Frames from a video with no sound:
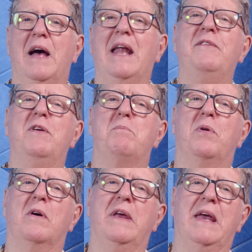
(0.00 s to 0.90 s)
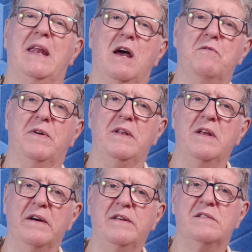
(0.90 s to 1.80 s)
And if you're plugging in
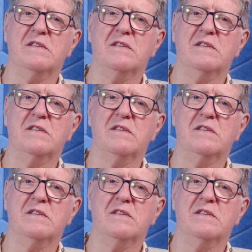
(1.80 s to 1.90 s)
overnight,